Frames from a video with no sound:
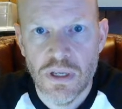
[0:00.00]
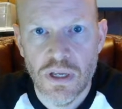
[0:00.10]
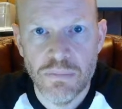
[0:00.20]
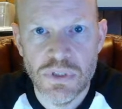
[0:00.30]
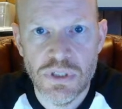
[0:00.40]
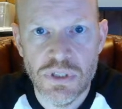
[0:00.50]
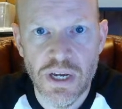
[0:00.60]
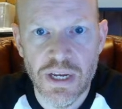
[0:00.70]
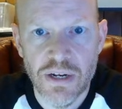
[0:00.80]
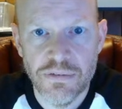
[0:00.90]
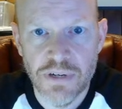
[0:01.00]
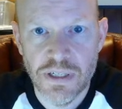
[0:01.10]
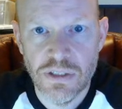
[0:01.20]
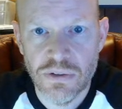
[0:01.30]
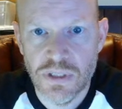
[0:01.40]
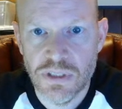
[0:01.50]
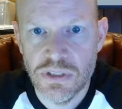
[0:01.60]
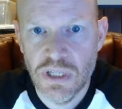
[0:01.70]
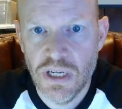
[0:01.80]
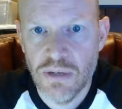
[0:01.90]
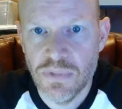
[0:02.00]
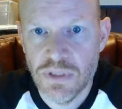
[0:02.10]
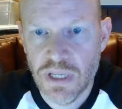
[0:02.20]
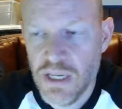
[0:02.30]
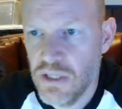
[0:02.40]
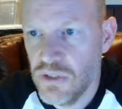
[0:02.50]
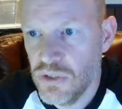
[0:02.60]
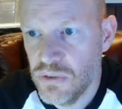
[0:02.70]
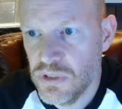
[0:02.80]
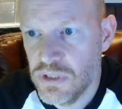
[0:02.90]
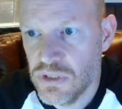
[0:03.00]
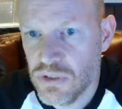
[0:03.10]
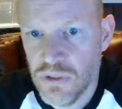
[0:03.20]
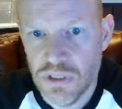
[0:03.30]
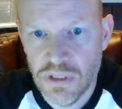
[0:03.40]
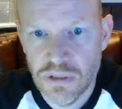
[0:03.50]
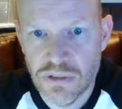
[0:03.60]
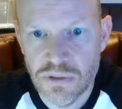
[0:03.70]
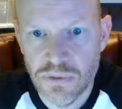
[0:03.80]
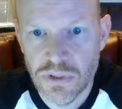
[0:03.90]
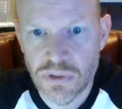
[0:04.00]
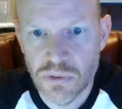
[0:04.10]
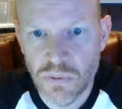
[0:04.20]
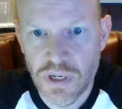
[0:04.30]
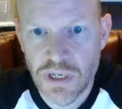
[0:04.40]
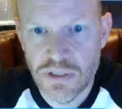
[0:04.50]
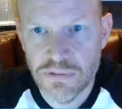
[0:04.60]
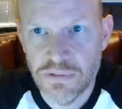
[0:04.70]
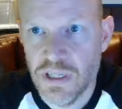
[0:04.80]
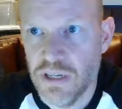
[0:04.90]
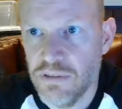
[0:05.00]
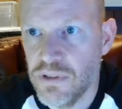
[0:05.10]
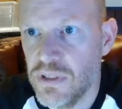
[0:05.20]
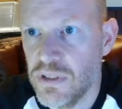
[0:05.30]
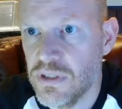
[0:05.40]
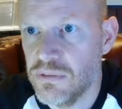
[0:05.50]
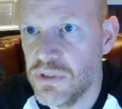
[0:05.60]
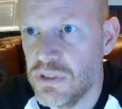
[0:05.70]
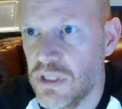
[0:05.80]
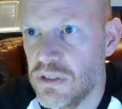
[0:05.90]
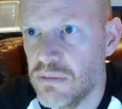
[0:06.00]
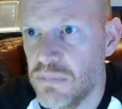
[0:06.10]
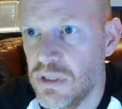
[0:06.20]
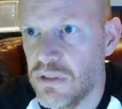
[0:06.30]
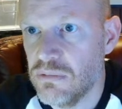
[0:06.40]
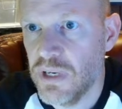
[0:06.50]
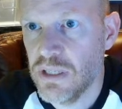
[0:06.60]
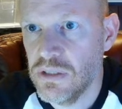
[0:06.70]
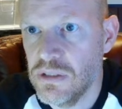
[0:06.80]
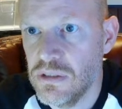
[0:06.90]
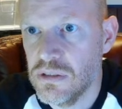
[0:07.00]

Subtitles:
Let me see, I gotta find the question. I am kind of new at Discord here, so there's a way to find everything that was sent to me directly.